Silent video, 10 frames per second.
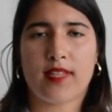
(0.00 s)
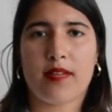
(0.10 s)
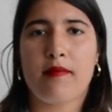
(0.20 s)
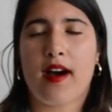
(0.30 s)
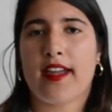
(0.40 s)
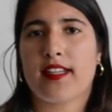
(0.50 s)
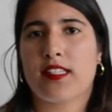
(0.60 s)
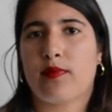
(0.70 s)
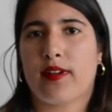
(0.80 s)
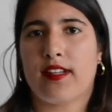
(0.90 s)
In my
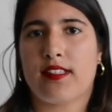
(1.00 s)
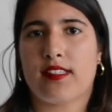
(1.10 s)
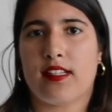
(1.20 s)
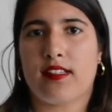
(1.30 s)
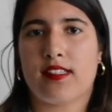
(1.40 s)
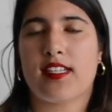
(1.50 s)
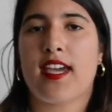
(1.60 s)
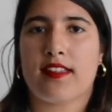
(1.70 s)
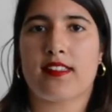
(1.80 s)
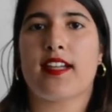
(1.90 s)
experiences,
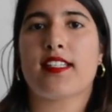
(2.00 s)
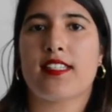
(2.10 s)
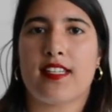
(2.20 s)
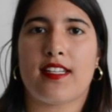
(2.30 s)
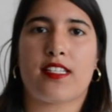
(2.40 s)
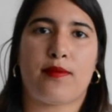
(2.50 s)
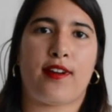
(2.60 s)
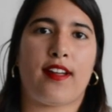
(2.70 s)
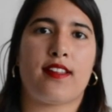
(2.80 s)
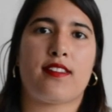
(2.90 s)
yes, I did
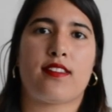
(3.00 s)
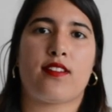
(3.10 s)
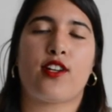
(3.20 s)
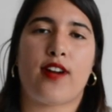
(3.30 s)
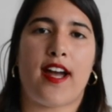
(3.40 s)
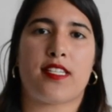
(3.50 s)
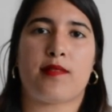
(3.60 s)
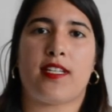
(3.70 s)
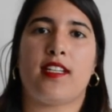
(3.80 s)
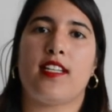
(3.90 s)
experience
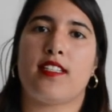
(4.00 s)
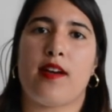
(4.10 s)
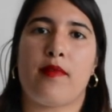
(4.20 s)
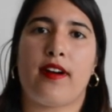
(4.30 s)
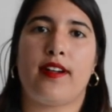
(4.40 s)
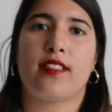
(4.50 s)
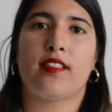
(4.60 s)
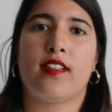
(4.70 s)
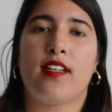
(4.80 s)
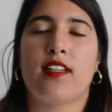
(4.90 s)
harassment in Denmark.
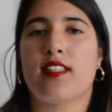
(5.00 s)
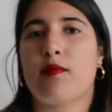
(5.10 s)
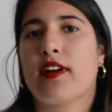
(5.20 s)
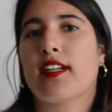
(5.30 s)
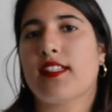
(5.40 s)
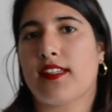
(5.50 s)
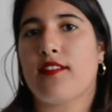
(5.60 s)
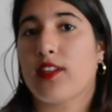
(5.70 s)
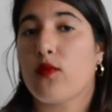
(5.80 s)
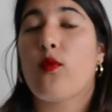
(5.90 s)
Denmark is
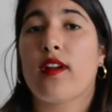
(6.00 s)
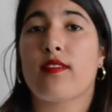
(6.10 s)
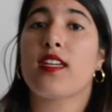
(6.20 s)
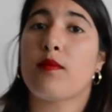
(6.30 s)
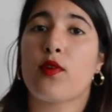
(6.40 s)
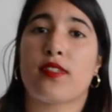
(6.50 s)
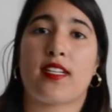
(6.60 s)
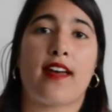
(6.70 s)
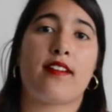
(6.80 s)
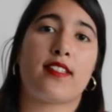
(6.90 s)
definitely one of the most
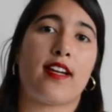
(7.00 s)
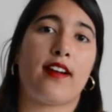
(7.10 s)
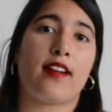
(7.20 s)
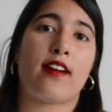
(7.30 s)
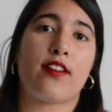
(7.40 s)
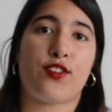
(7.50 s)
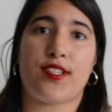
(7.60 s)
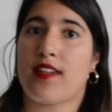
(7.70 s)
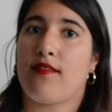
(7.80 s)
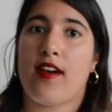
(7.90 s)
egalitarian
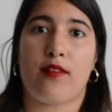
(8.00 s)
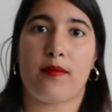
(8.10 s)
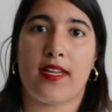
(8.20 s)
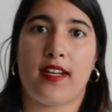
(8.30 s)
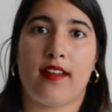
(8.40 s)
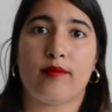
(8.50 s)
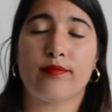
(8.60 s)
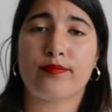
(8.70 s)
countries I've ever been in.